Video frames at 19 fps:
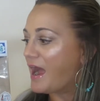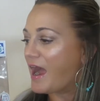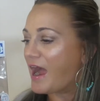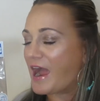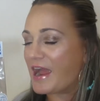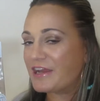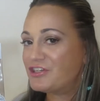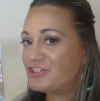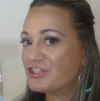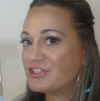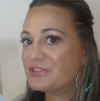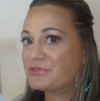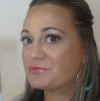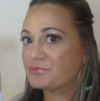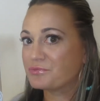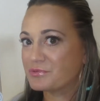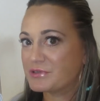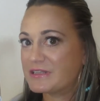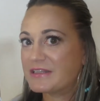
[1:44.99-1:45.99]
I just
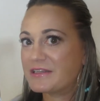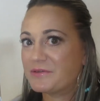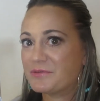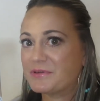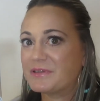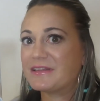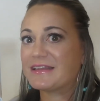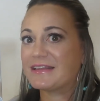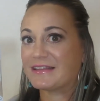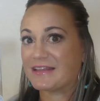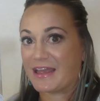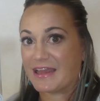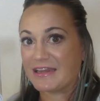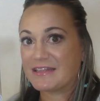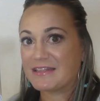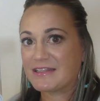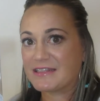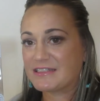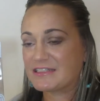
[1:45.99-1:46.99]
really, really
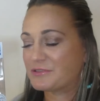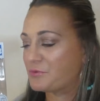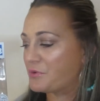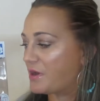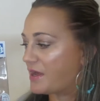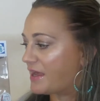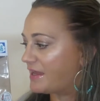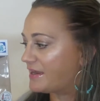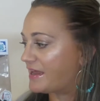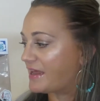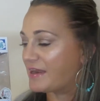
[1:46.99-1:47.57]
liked this one,